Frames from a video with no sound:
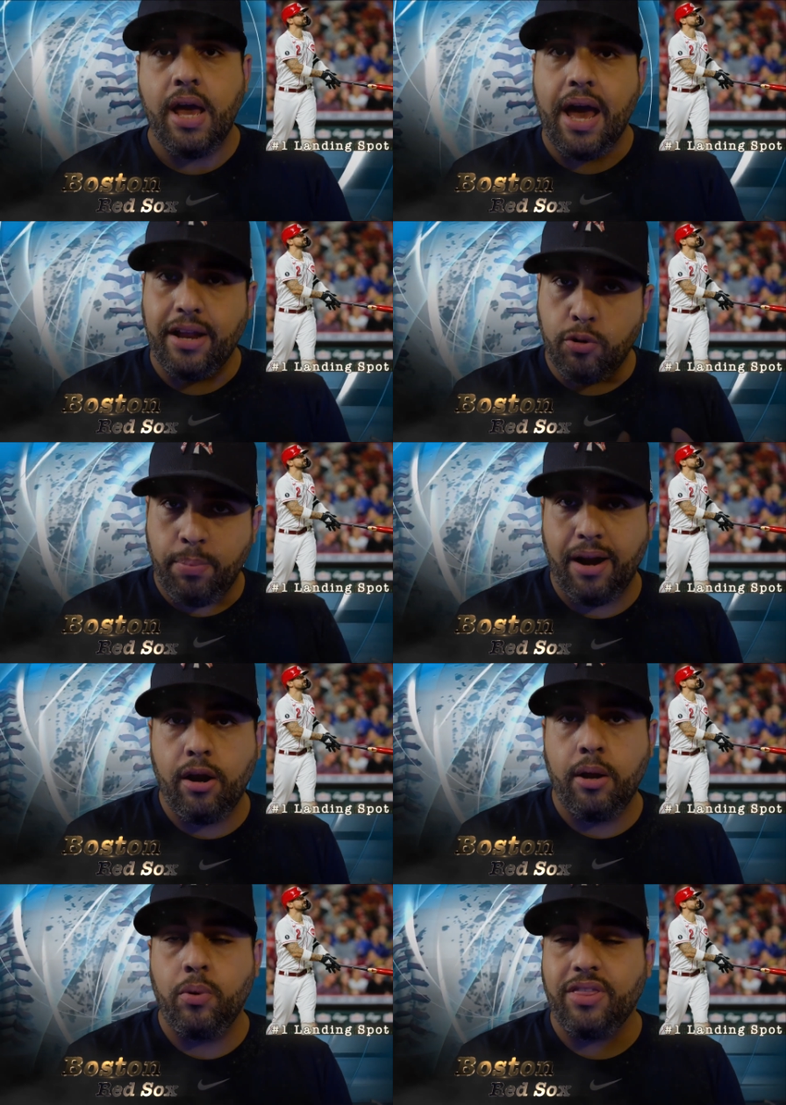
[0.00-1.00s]
and you
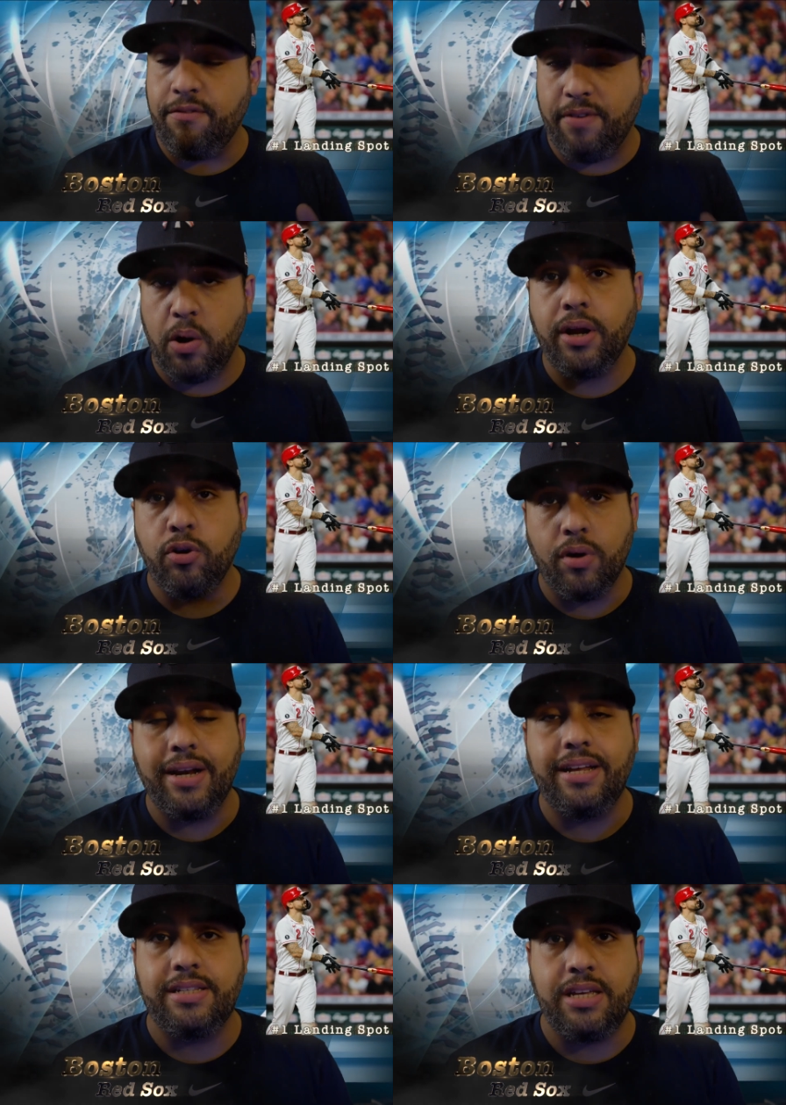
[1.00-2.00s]
pair him with a very
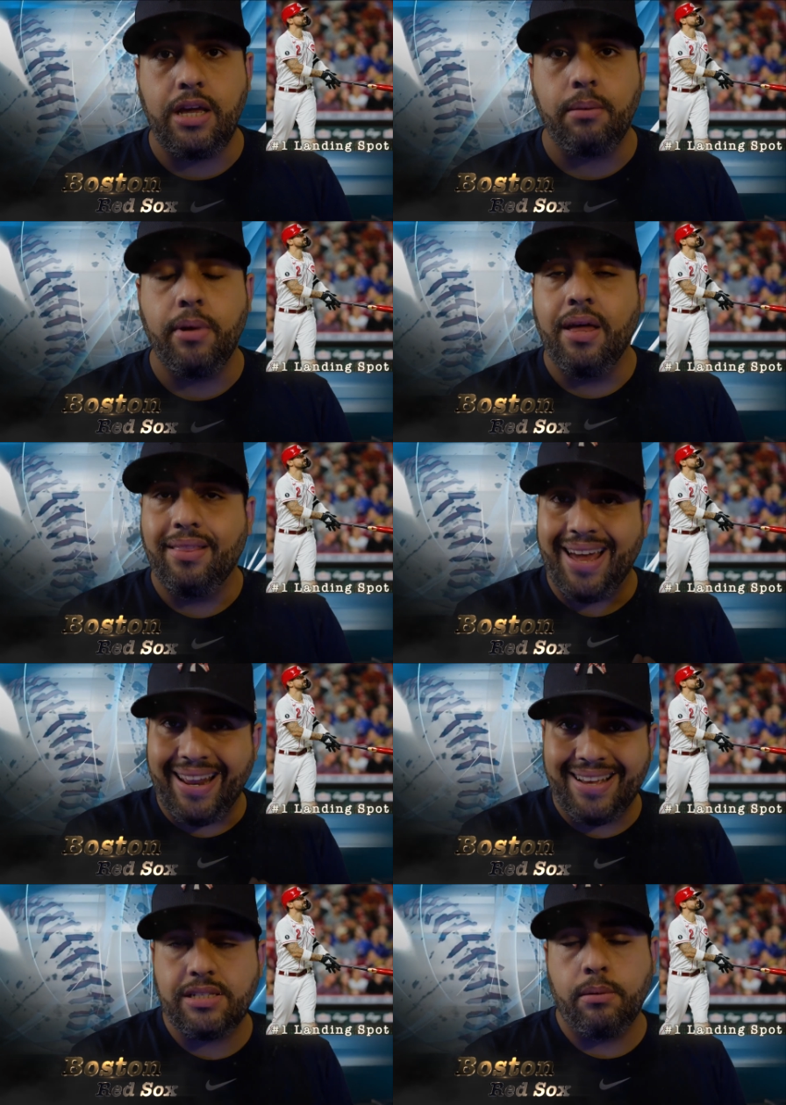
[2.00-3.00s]
gritty team that
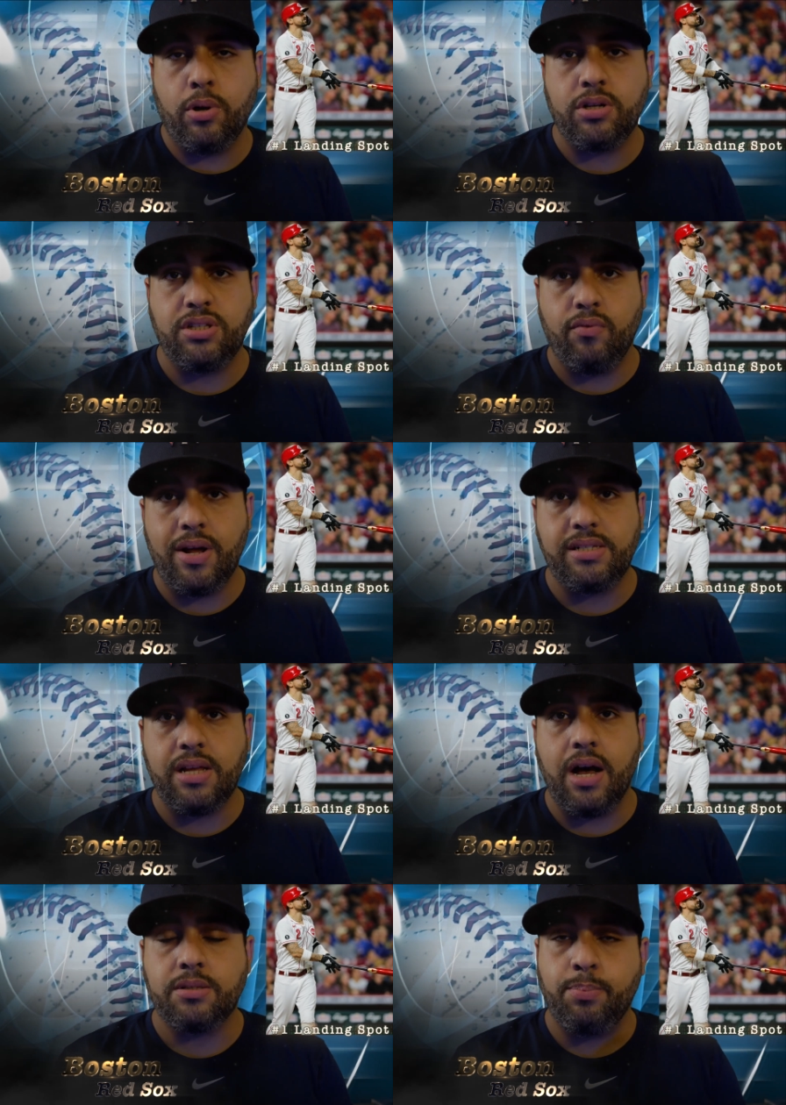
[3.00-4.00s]
is the Boston Red
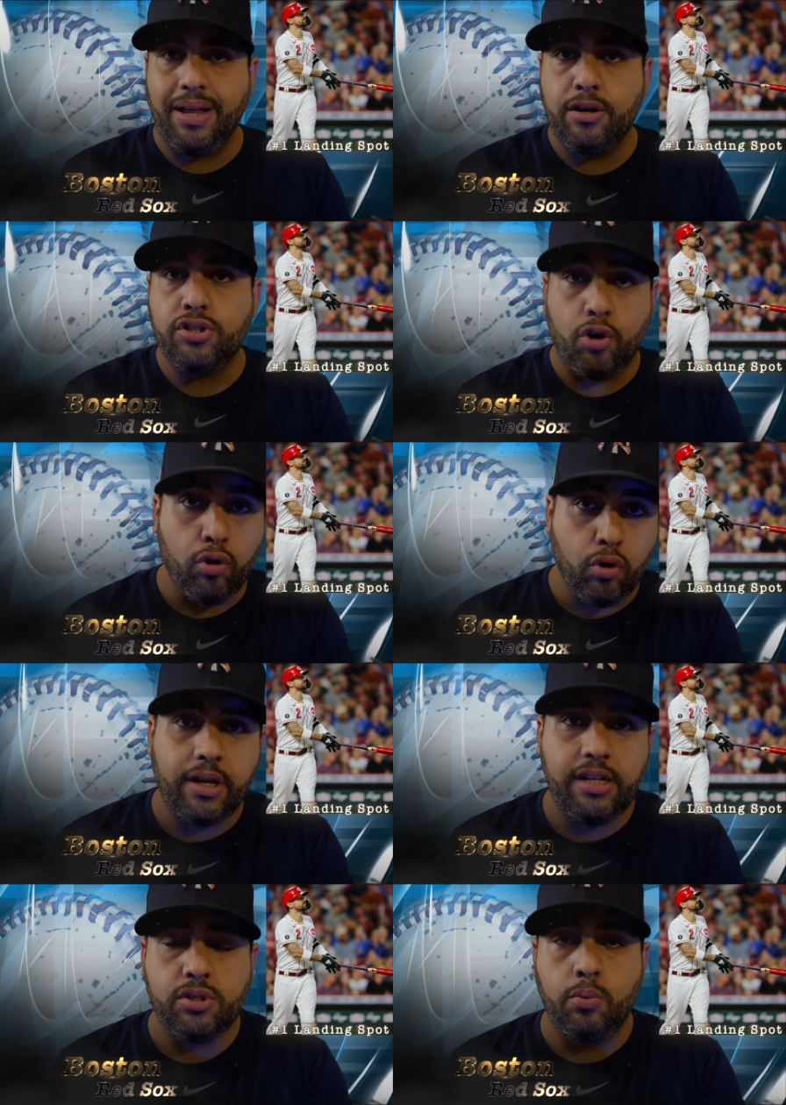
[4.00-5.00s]
Sox, players that are
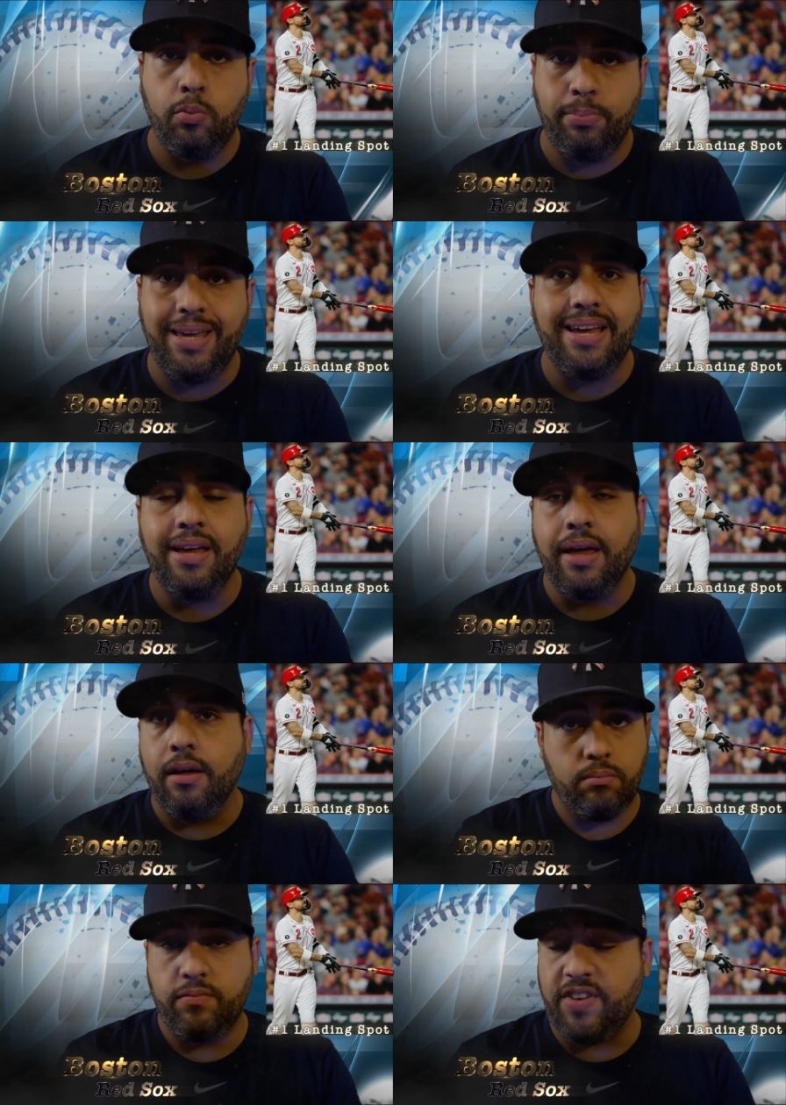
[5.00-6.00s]
looking to be
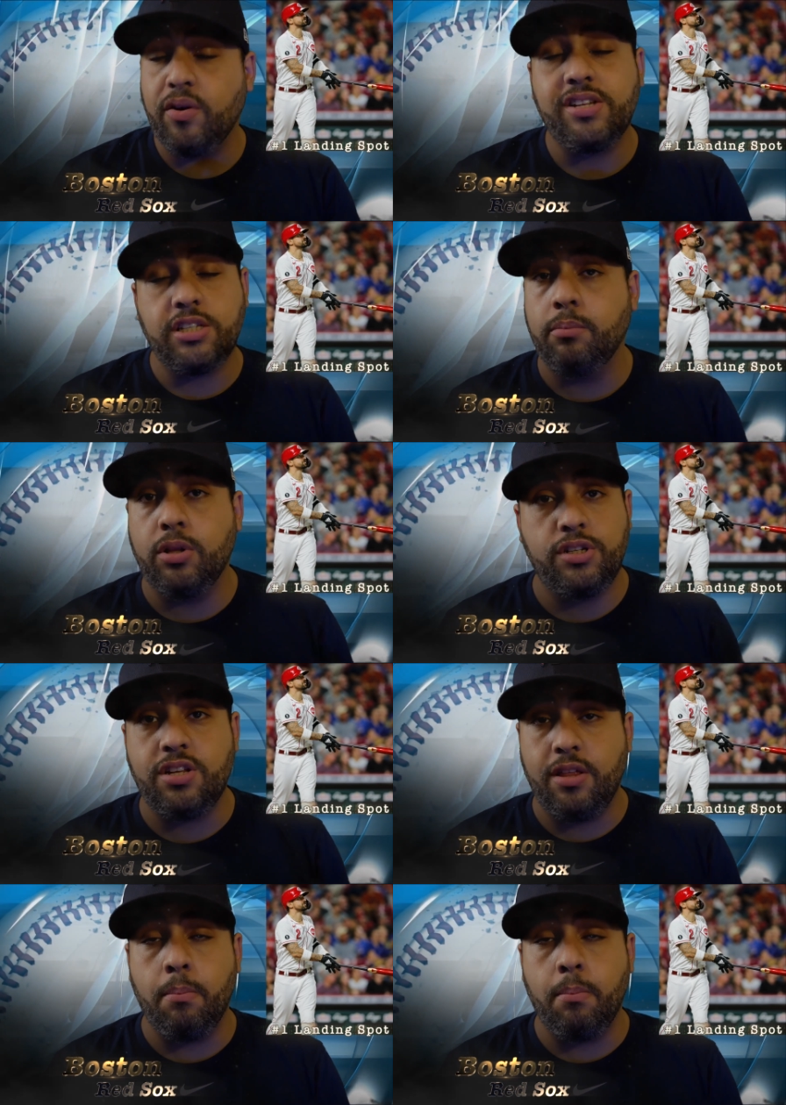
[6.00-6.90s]
very similar to their